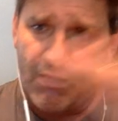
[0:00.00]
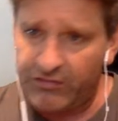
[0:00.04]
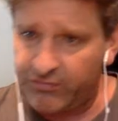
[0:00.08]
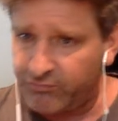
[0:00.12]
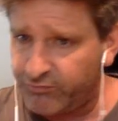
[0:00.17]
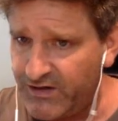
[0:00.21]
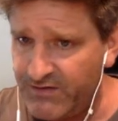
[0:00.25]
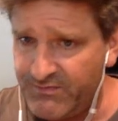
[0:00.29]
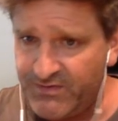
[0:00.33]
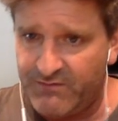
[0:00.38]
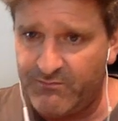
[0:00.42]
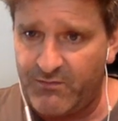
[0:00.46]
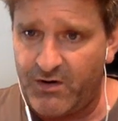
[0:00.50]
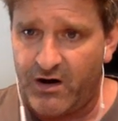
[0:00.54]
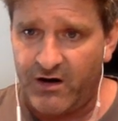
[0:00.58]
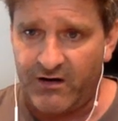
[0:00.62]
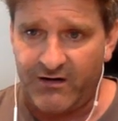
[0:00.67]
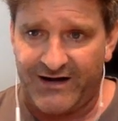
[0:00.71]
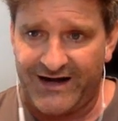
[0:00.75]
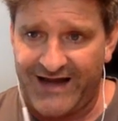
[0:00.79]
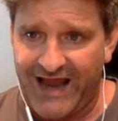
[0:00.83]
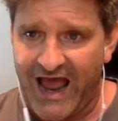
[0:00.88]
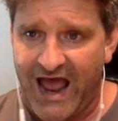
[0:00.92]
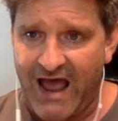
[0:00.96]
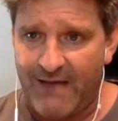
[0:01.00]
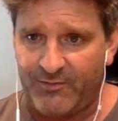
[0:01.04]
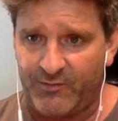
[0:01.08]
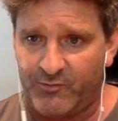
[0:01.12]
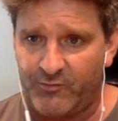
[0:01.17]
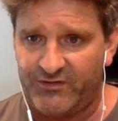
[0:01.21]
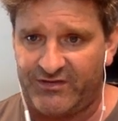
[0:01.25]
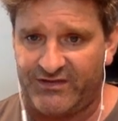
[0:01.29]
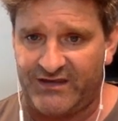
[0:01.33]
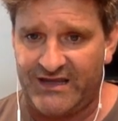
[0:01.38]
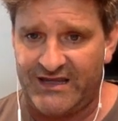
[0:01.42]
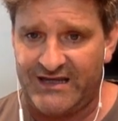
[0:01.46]
three been murdered, it
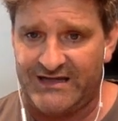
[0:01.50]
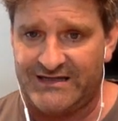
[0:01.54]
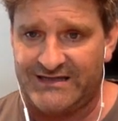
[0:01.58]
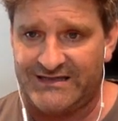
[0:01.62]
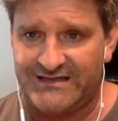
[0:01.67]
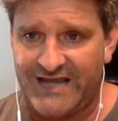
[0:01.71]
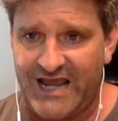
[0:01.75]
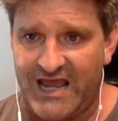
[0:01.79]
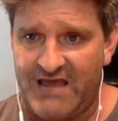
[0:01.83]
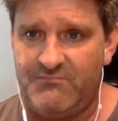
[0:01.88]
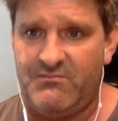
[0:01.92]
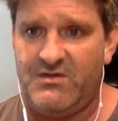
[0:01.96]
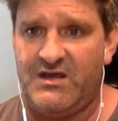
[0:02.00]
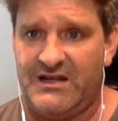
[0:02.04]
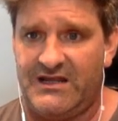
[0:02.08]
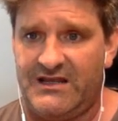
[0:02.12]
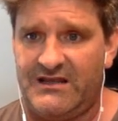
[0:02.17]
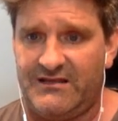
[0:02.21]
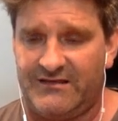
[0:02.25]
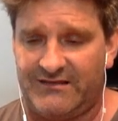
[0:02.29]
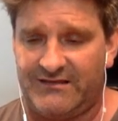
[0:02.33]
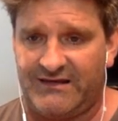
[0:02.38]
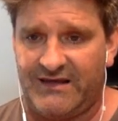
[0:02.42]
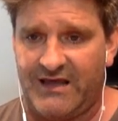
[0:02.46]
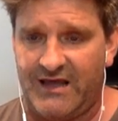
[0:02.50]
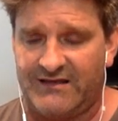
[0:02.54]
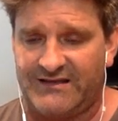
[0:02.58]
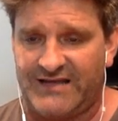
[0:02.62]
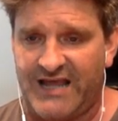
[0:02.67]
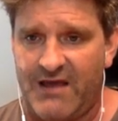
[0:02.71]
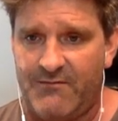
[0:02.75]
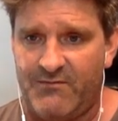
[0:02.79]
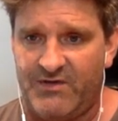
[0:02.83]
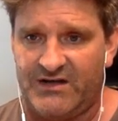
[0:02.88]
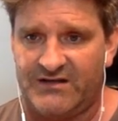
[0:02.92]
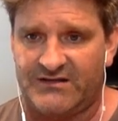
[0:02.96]
happened within a
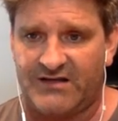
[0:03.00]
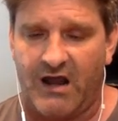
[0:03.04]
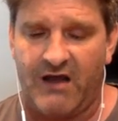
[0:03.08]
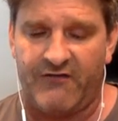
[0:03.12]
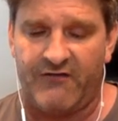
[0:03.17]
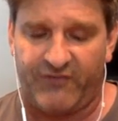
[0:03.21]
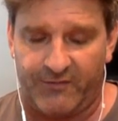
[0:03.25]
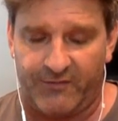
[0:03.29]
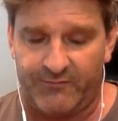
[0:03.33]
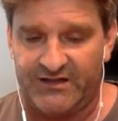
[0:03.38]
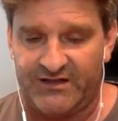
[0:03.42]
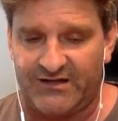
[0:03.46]
10 minute time frame.